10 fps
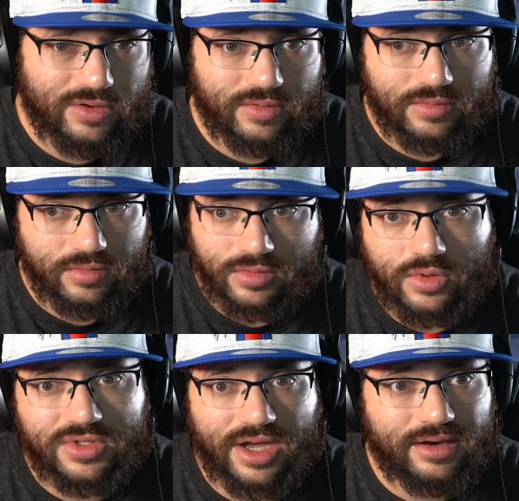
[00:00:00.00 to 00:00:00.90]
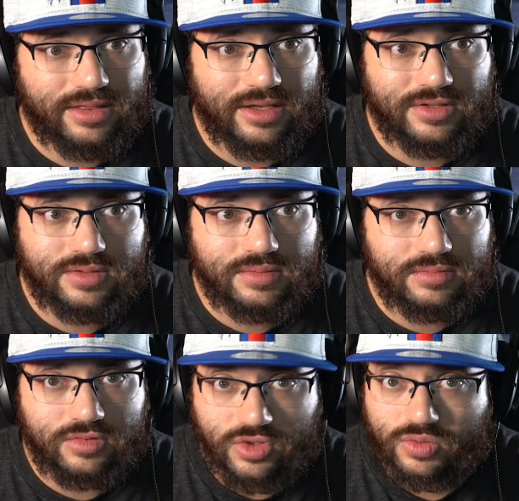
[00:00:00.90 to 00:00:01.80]
So those kind of
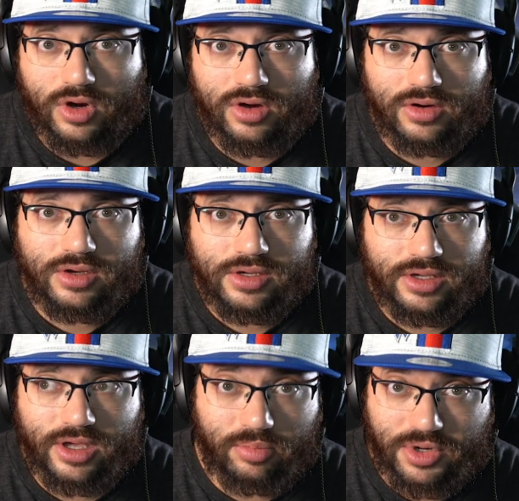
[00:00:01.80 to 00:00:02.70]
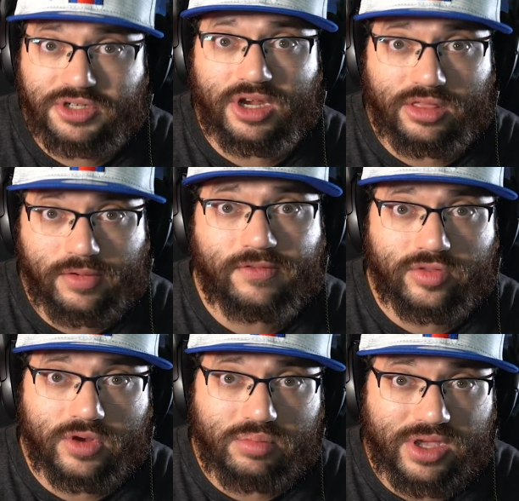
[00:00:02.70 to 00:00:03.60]
things do hurt. I appreciate
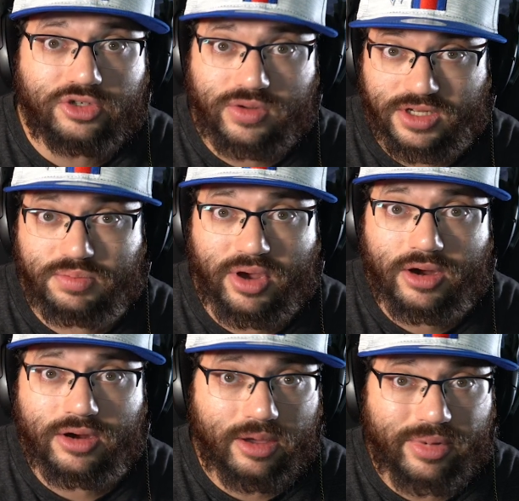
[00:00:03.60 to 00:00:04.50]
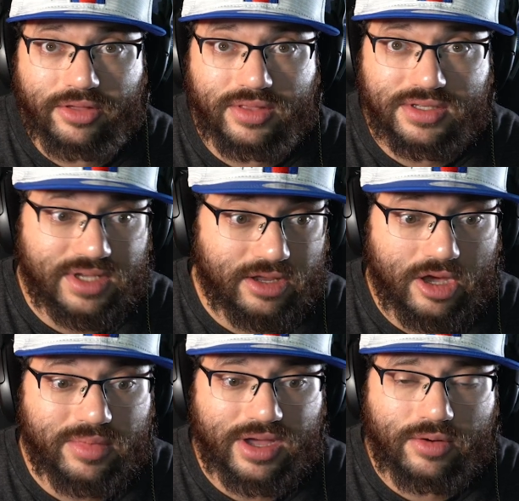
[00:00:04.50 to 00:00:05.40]
343 being transparent about this
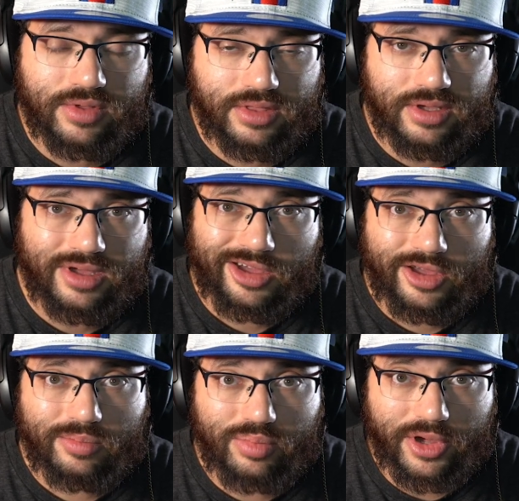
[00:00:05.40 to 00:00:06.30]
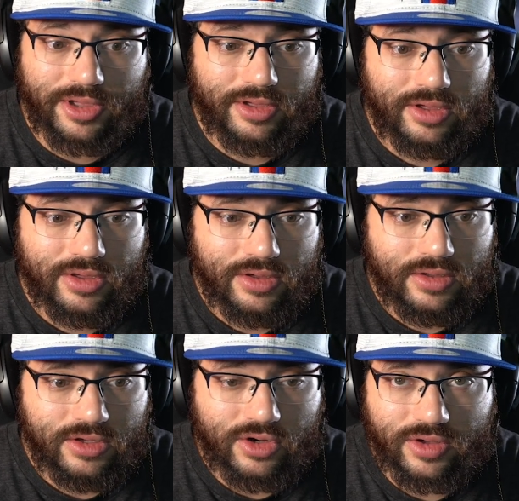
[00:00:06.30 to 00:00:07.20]
and coming out with it. But,
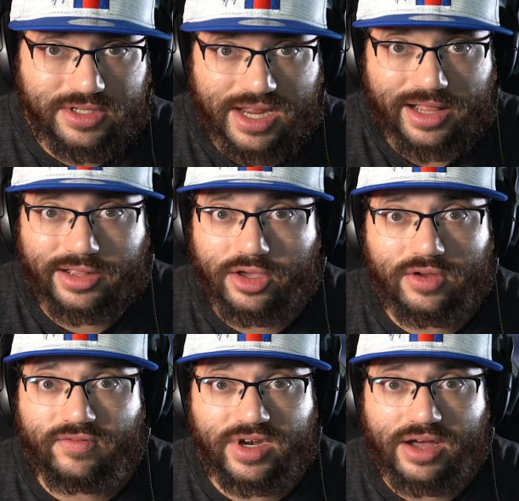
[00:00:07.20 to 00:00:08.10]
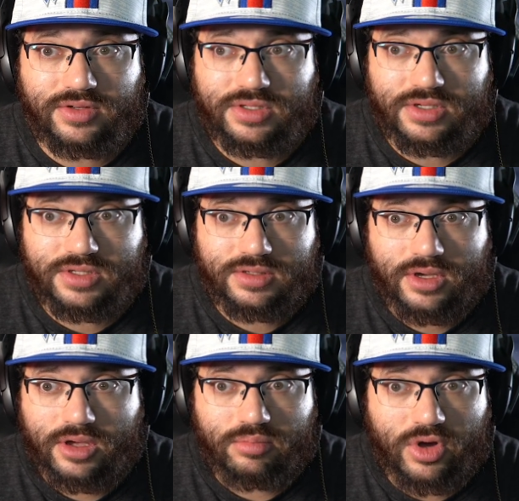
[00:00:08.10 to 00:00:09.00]
you know, it's not like they could have announced
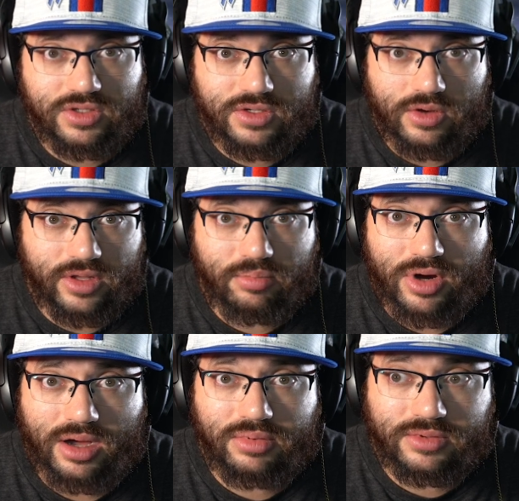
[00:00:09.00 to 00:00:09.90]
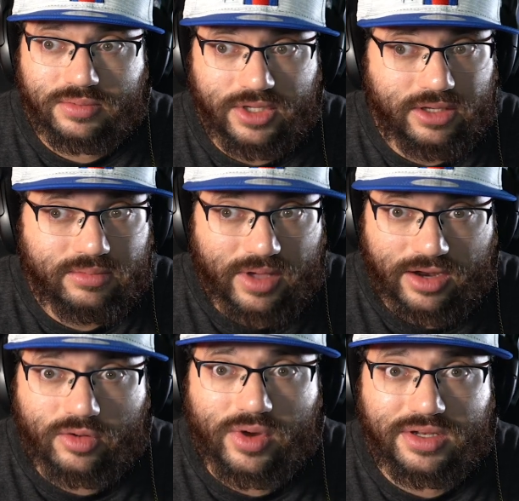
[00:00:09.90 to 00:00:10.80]
this months ago. They probably
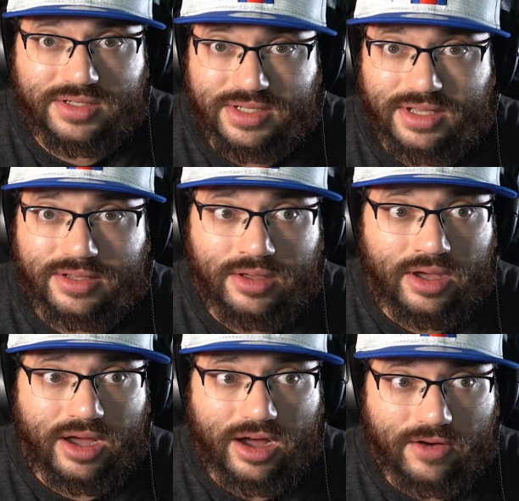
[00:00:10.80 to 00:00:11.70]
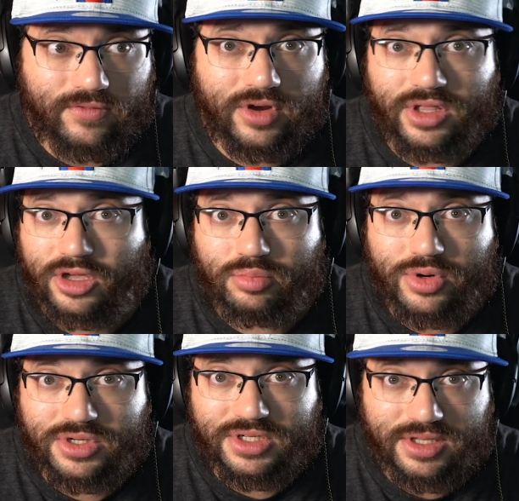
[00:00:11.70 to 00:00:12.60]
had to wait to see how far they
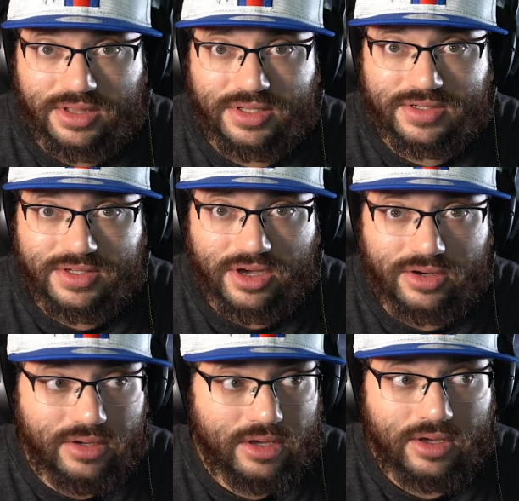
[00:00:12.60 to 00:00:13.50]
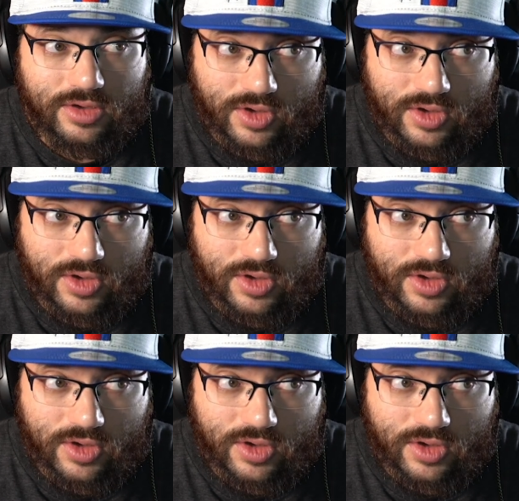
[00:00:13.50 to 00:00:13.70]
could push to get this done.